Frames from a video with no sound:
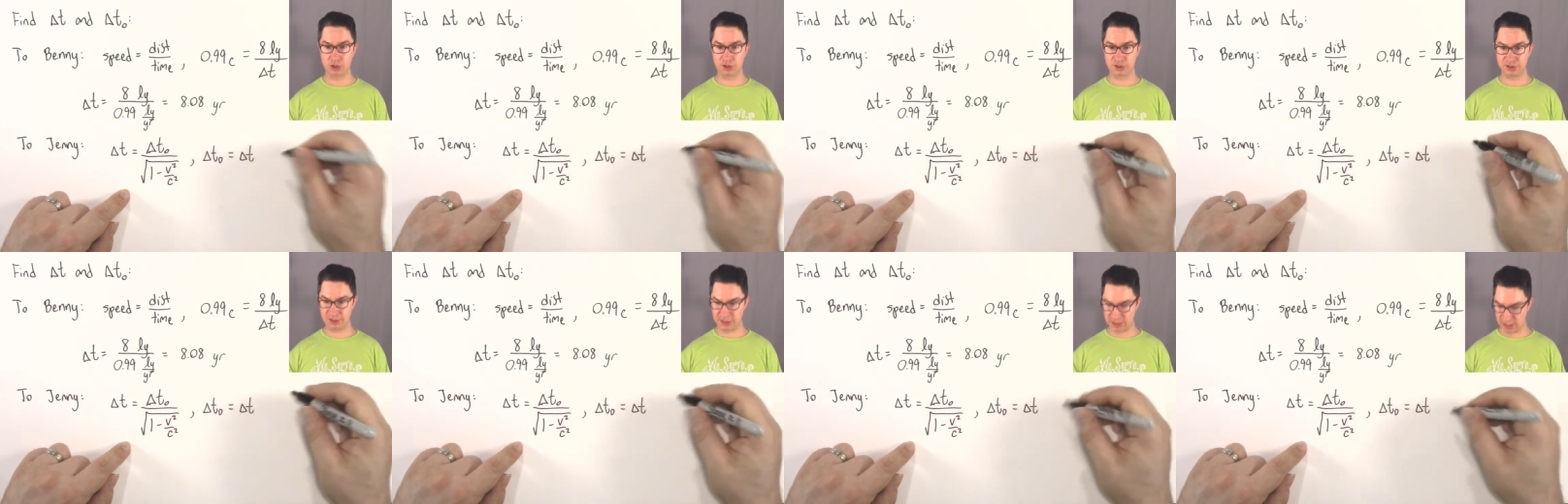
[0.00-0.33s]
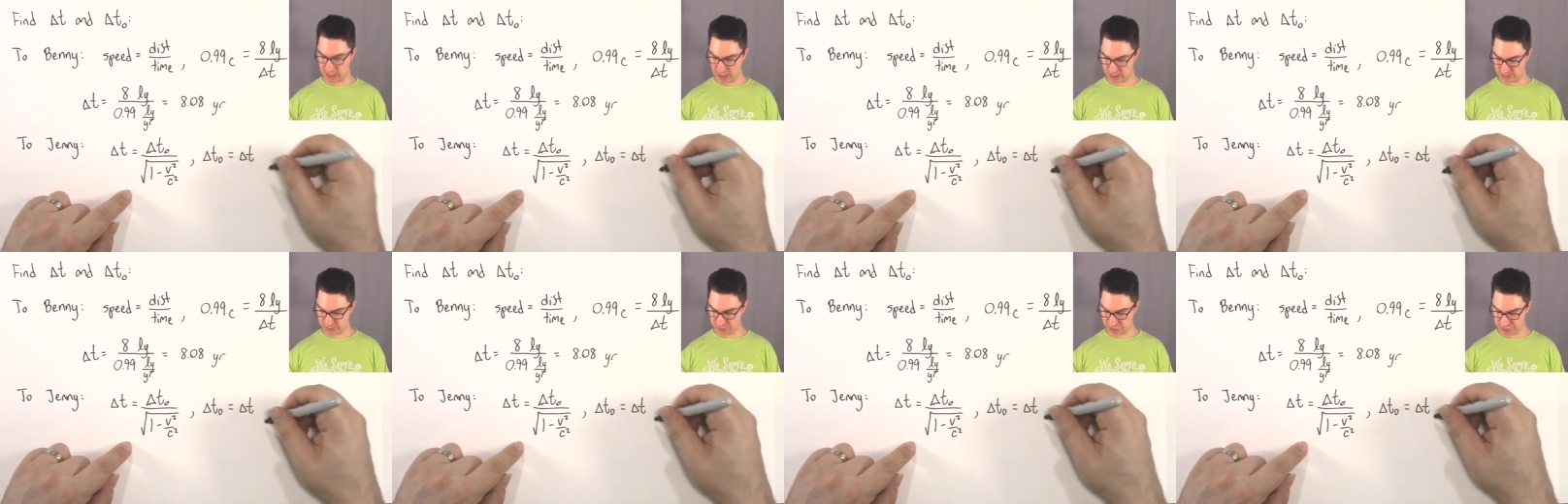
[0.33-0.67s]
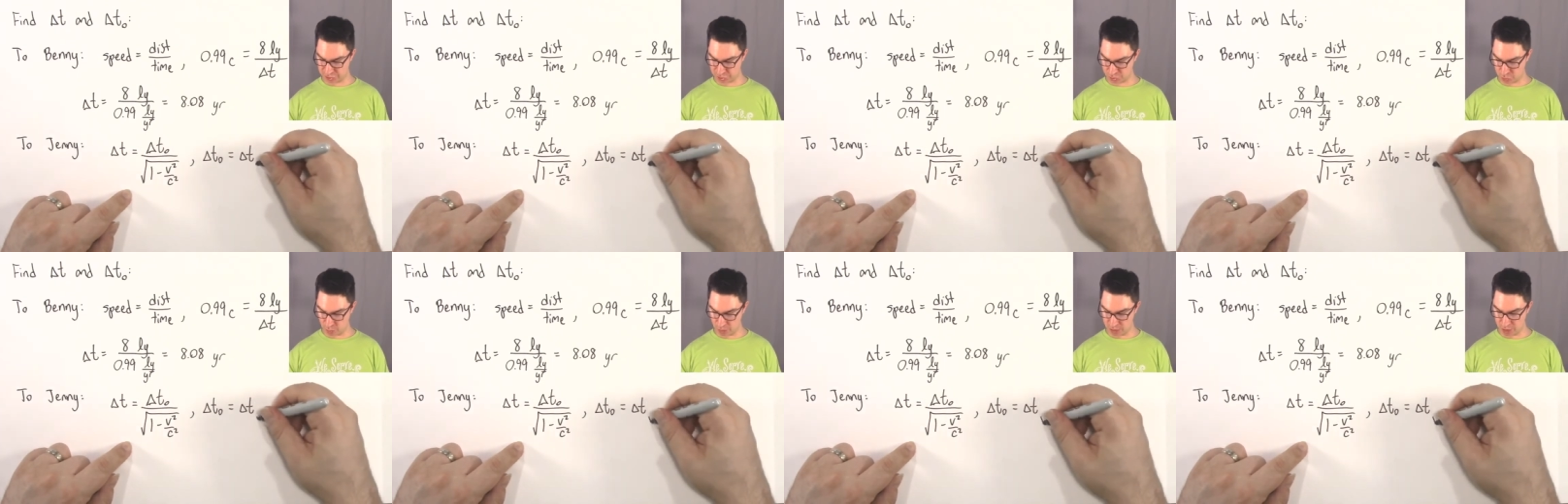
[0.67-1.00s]
times the
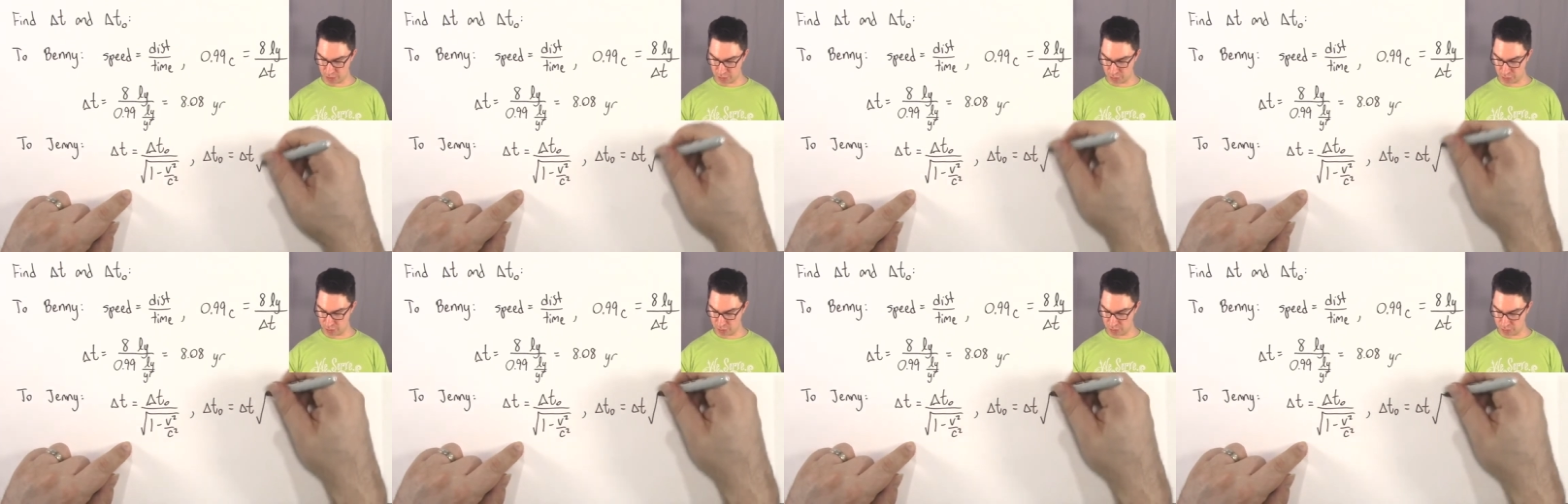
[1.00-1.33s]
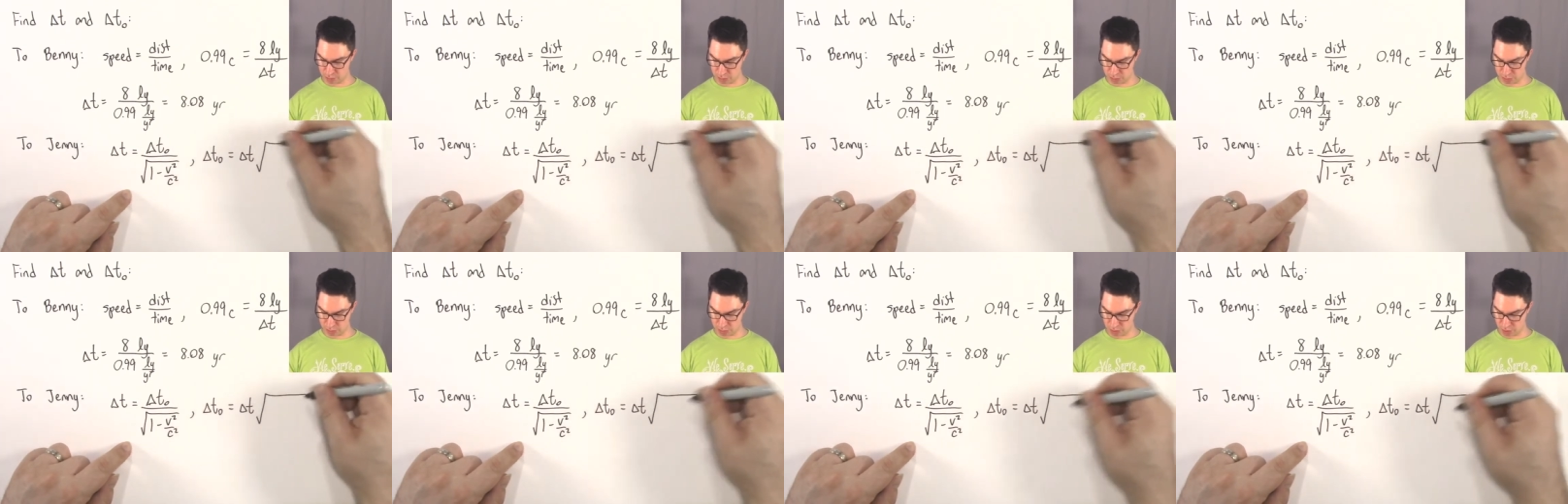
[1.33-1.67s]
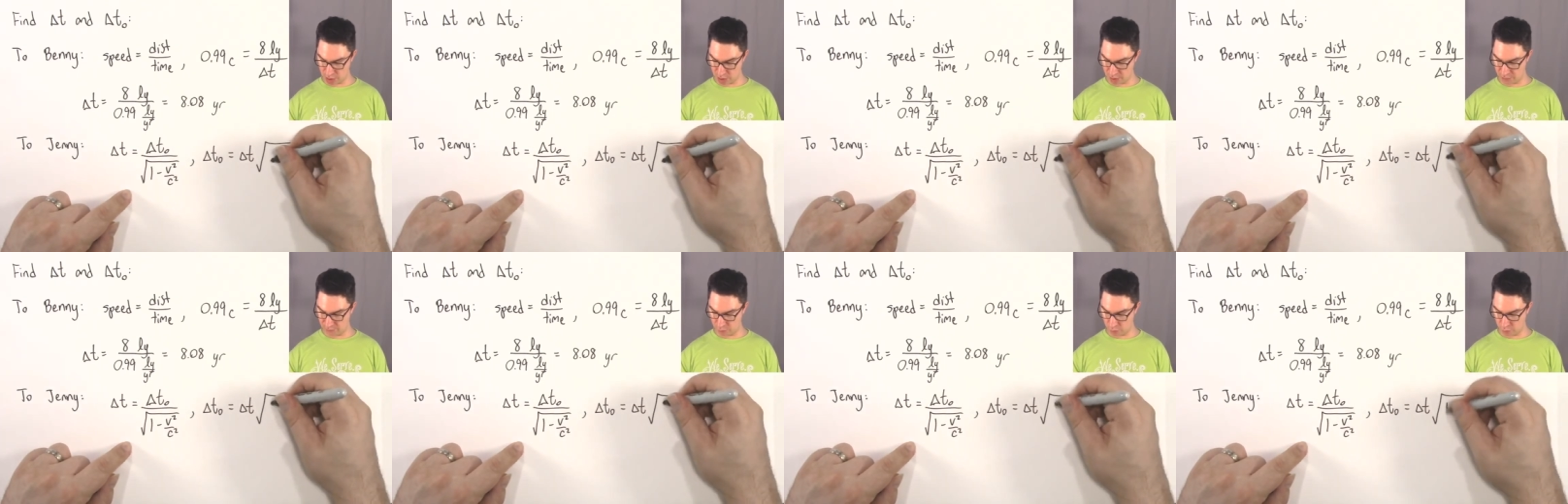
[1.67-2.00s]
square root
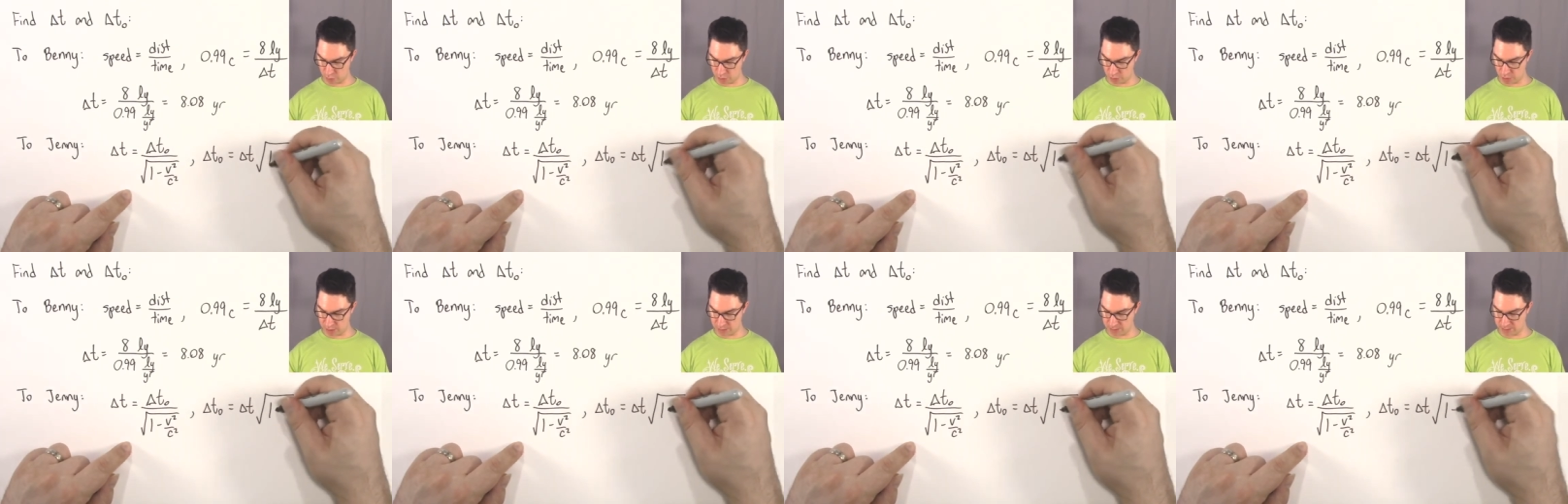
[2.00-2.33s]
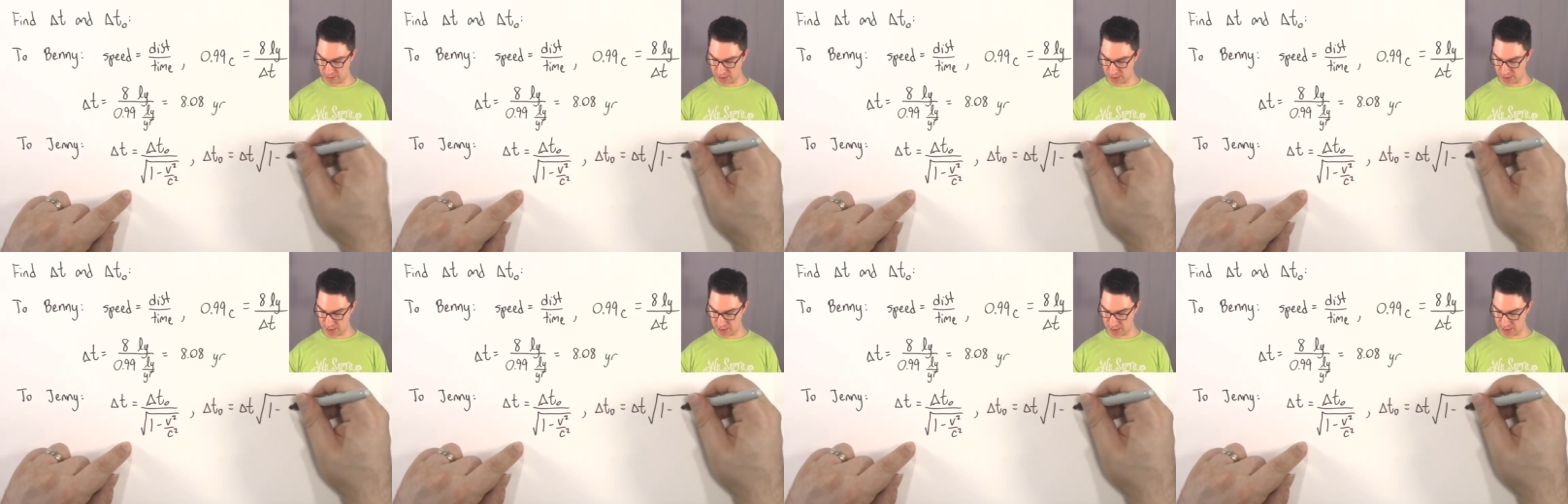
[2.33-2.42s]
of 1